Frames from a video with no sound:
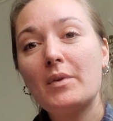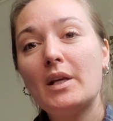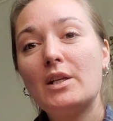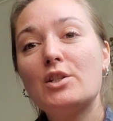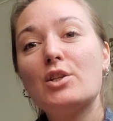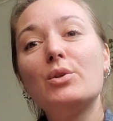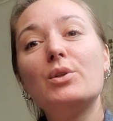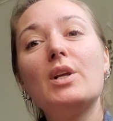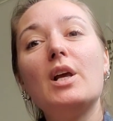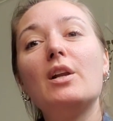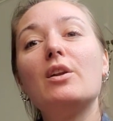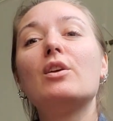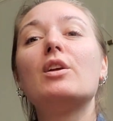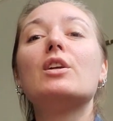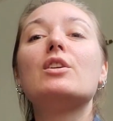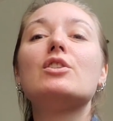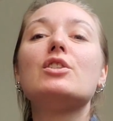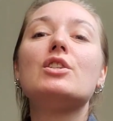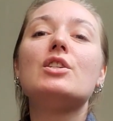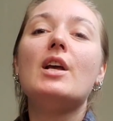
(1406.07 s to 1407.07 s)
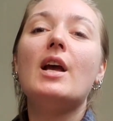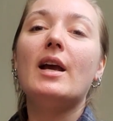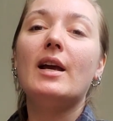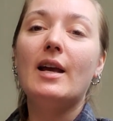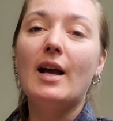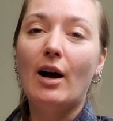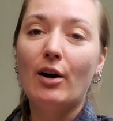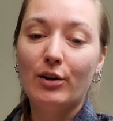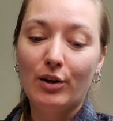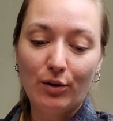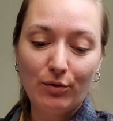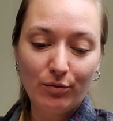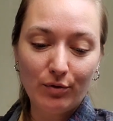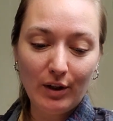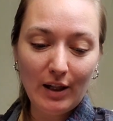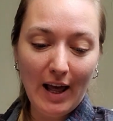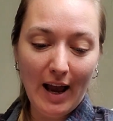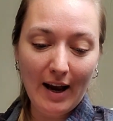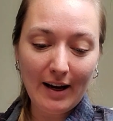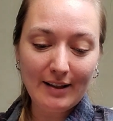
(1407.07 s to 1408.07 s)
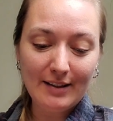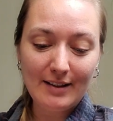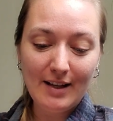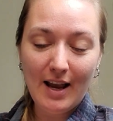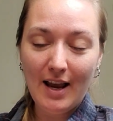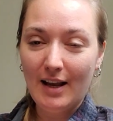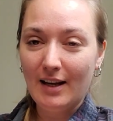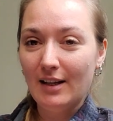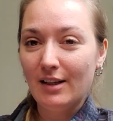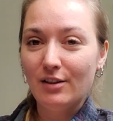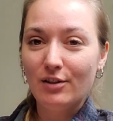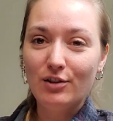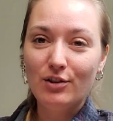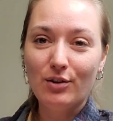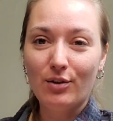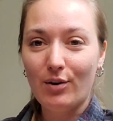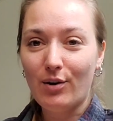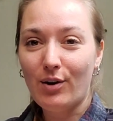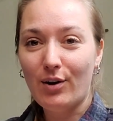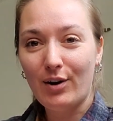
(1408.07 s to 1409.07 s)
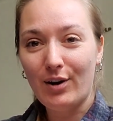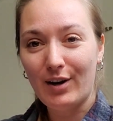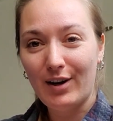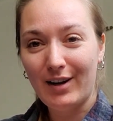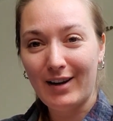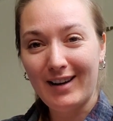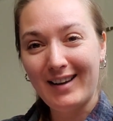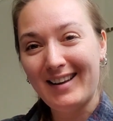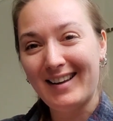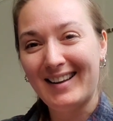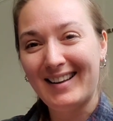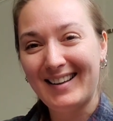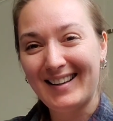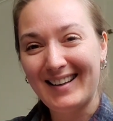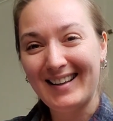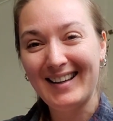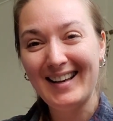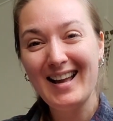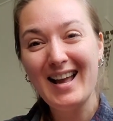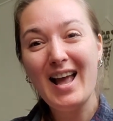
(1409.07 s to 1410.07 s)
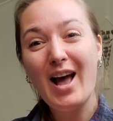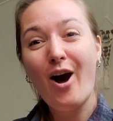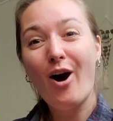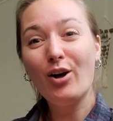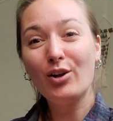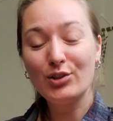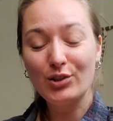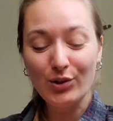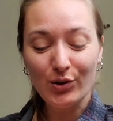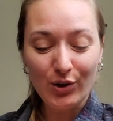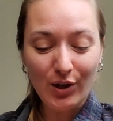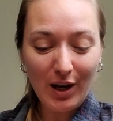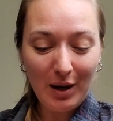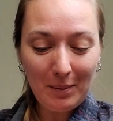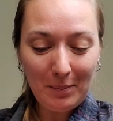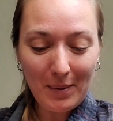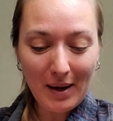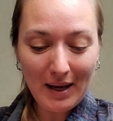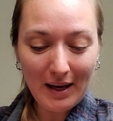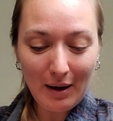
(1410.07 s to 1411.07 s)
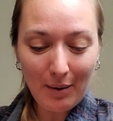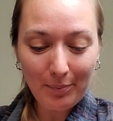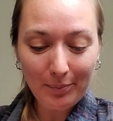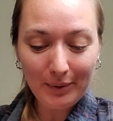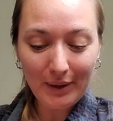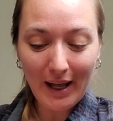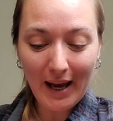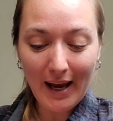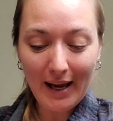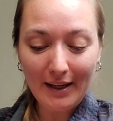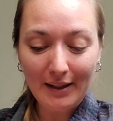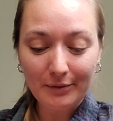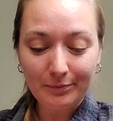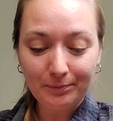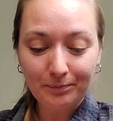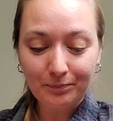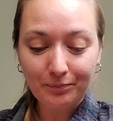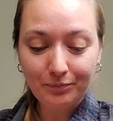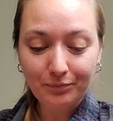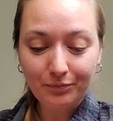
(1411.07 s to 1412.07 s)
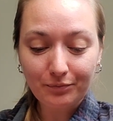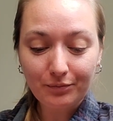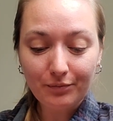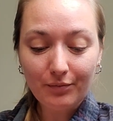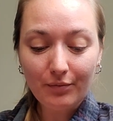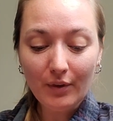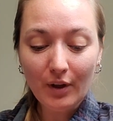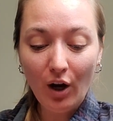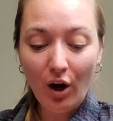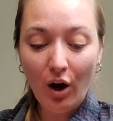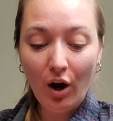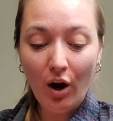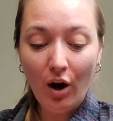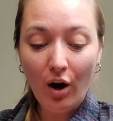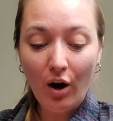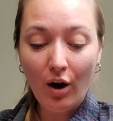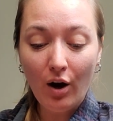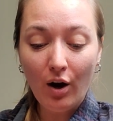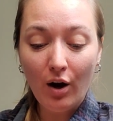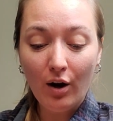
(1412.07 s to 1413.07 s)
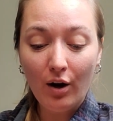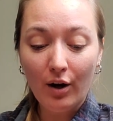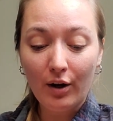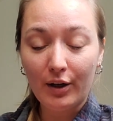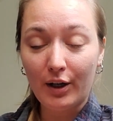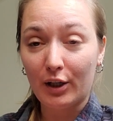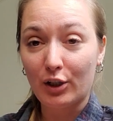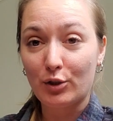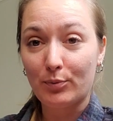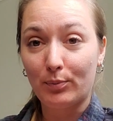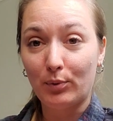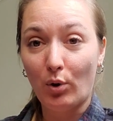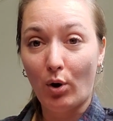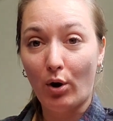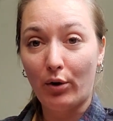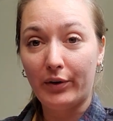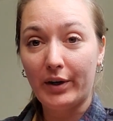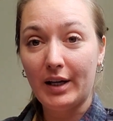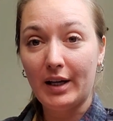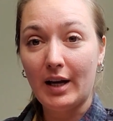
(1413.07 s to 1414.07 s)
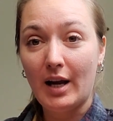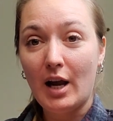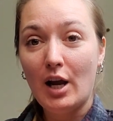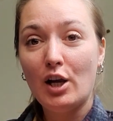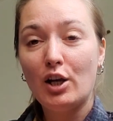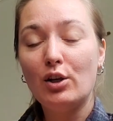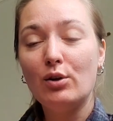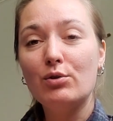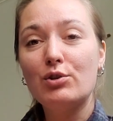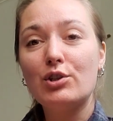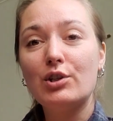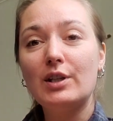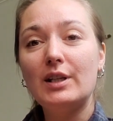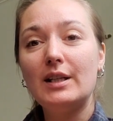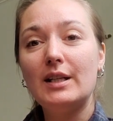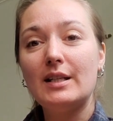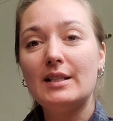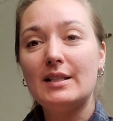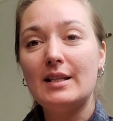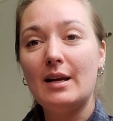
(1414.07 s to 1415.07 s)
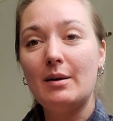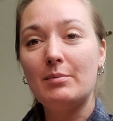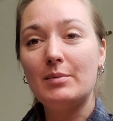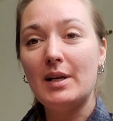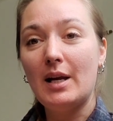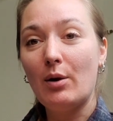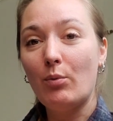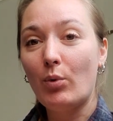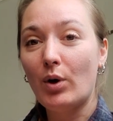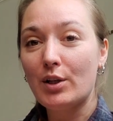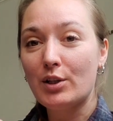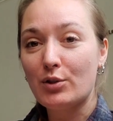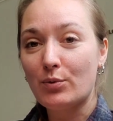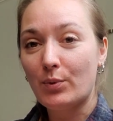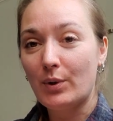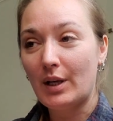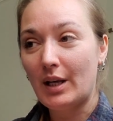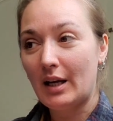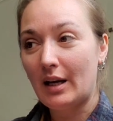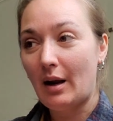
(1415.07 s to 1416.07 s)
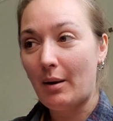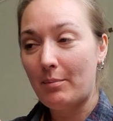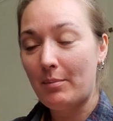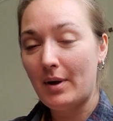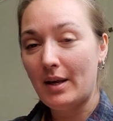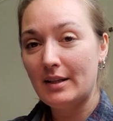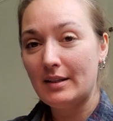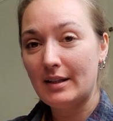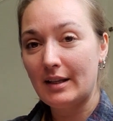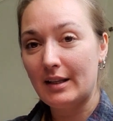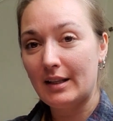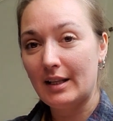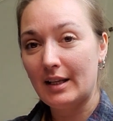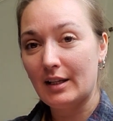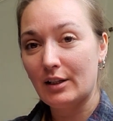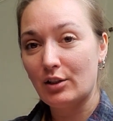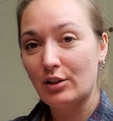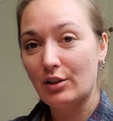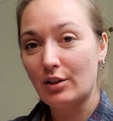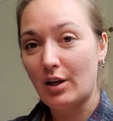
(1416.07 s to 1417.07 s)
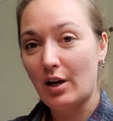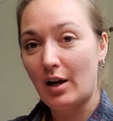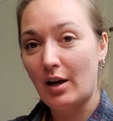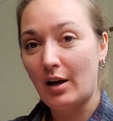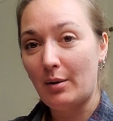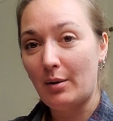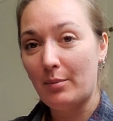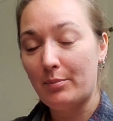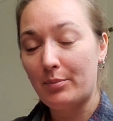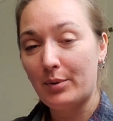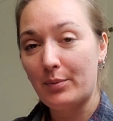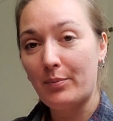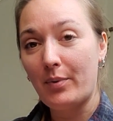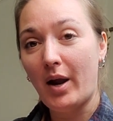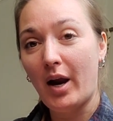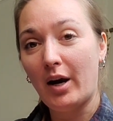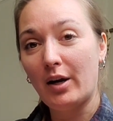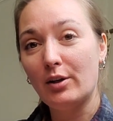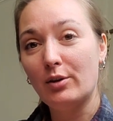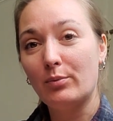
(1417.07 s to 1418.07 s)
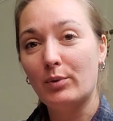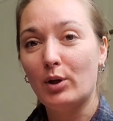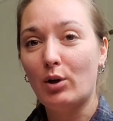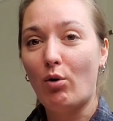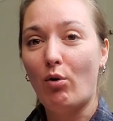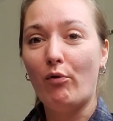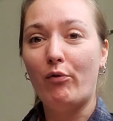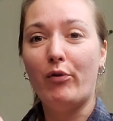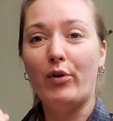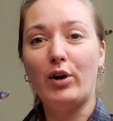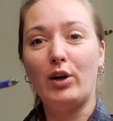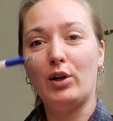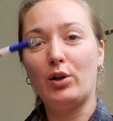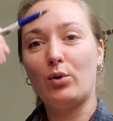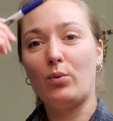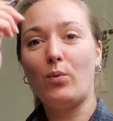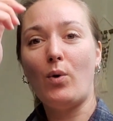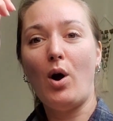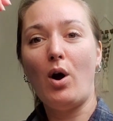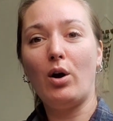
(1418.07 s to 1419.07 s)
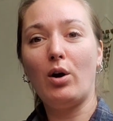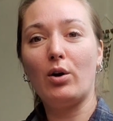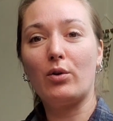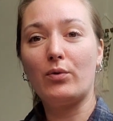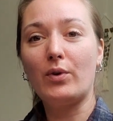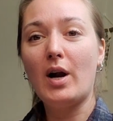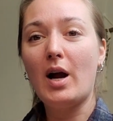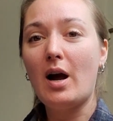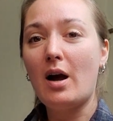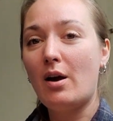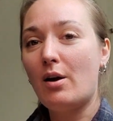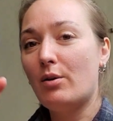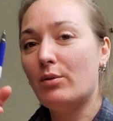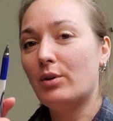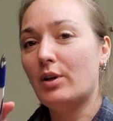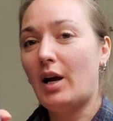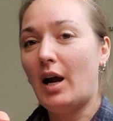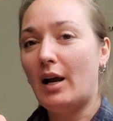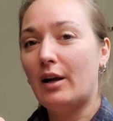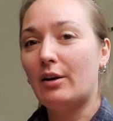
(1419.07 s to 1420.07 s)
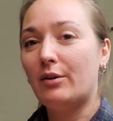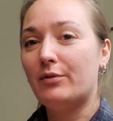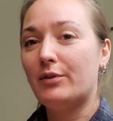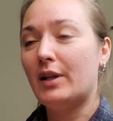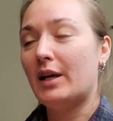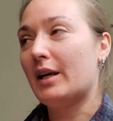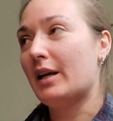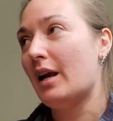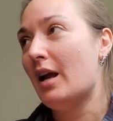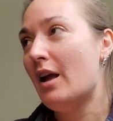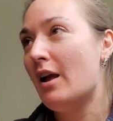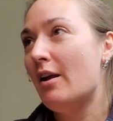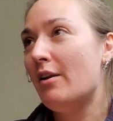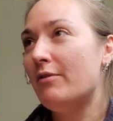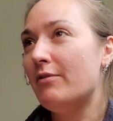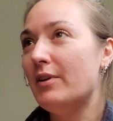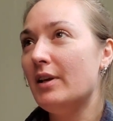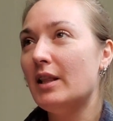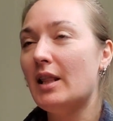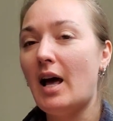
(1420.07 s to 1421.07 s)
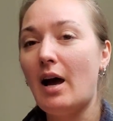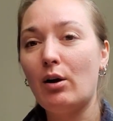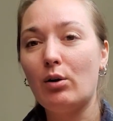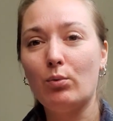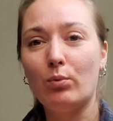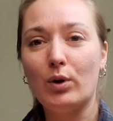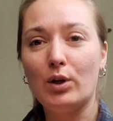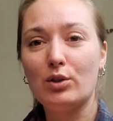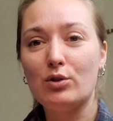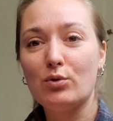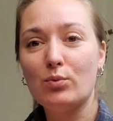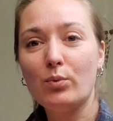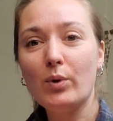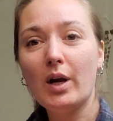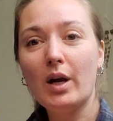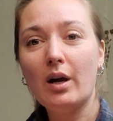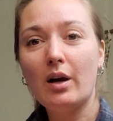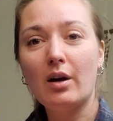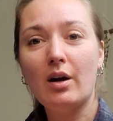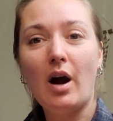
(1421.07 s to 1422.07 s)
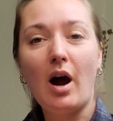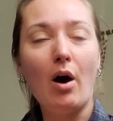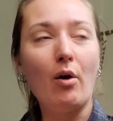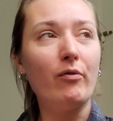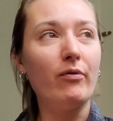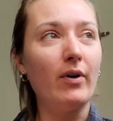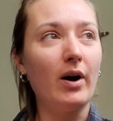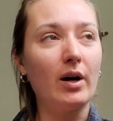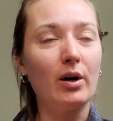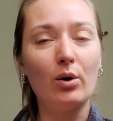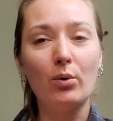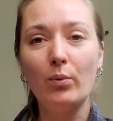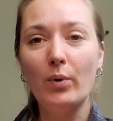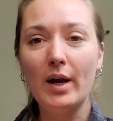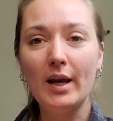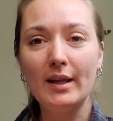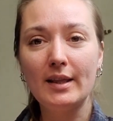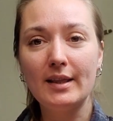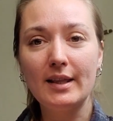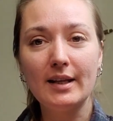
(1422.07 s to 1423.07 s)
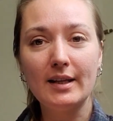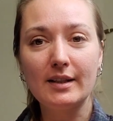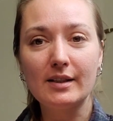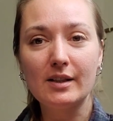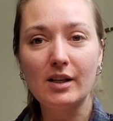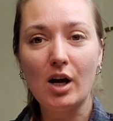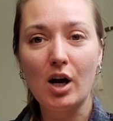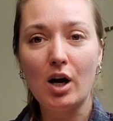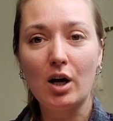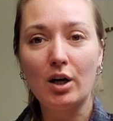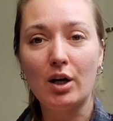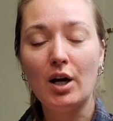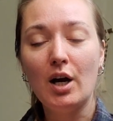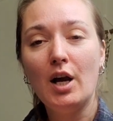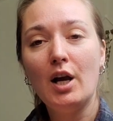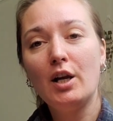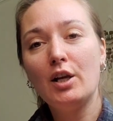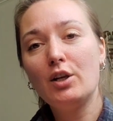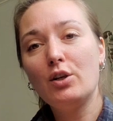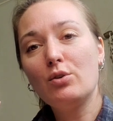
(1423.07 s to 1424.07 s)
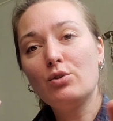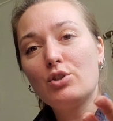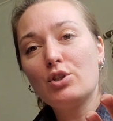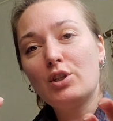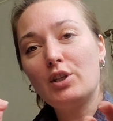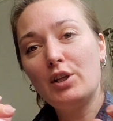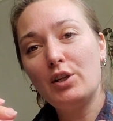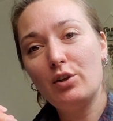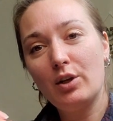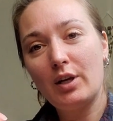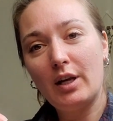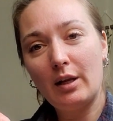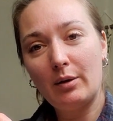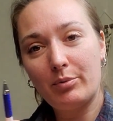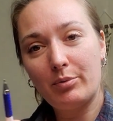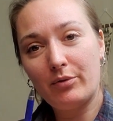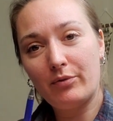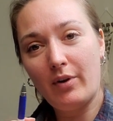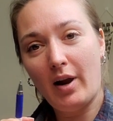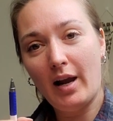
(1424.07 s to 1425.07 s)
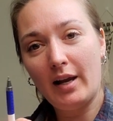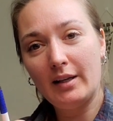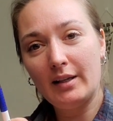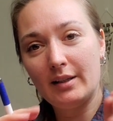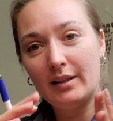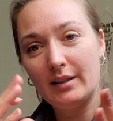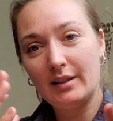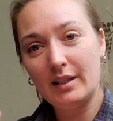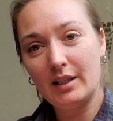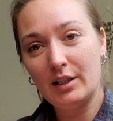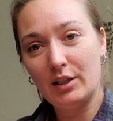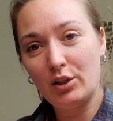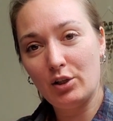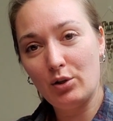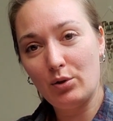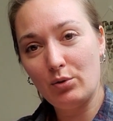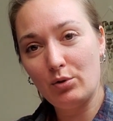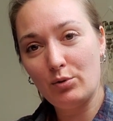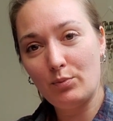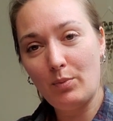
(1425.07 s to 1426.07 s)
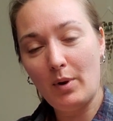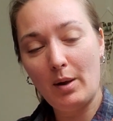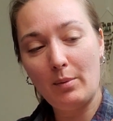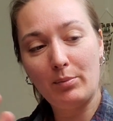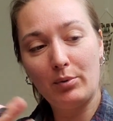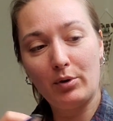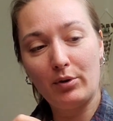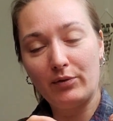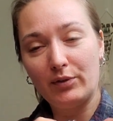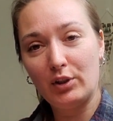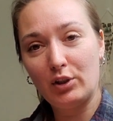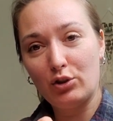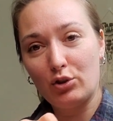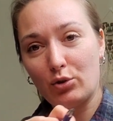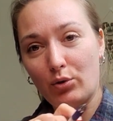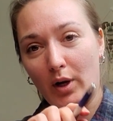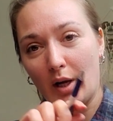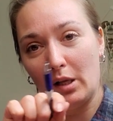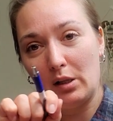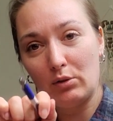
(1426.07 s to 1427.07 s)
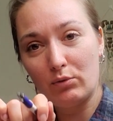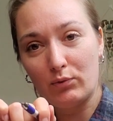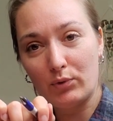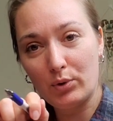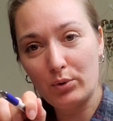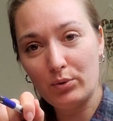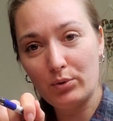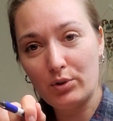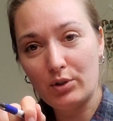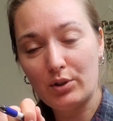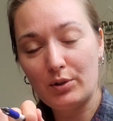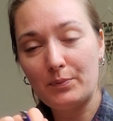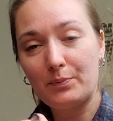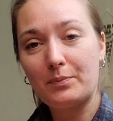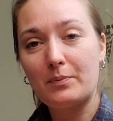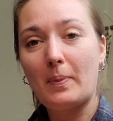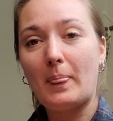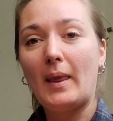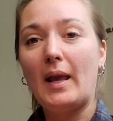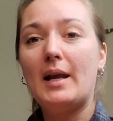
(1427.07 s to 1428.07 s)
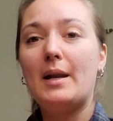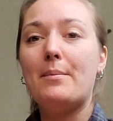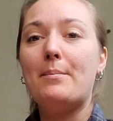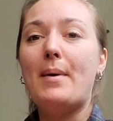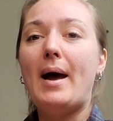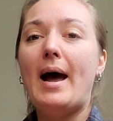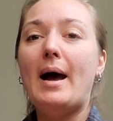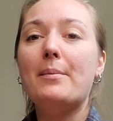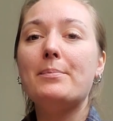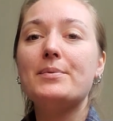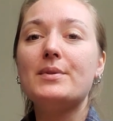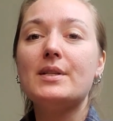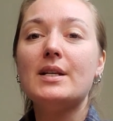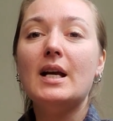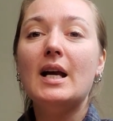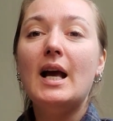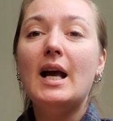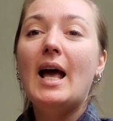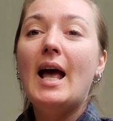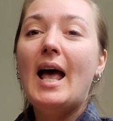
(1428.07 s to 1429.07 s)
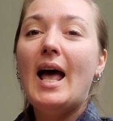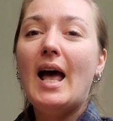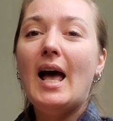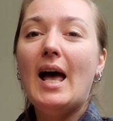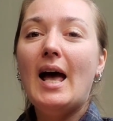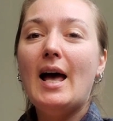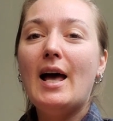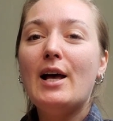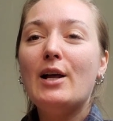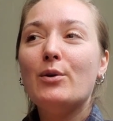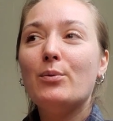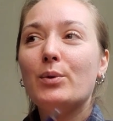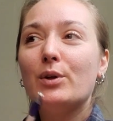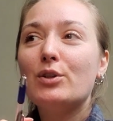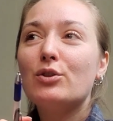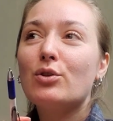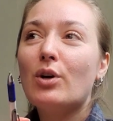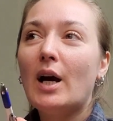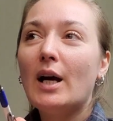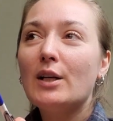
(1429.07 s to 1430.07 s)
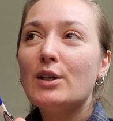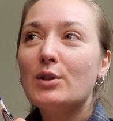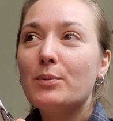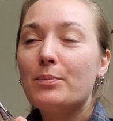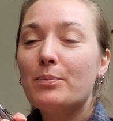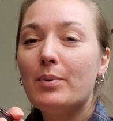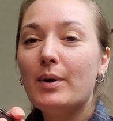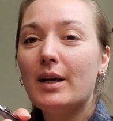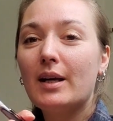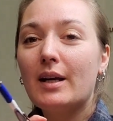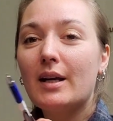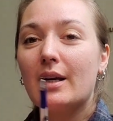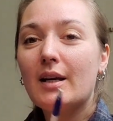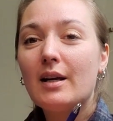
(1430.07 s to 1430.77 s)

So then you can just hang out and relax and enjoy. Also, you can make a plan on exploring. Usually the same day, once we get our basic things prepared, we go for a little walk around, kind of like feel out what's where, how far away things are. Usually you get provided a little newspaper of the trail routes and the maps, and we try to pick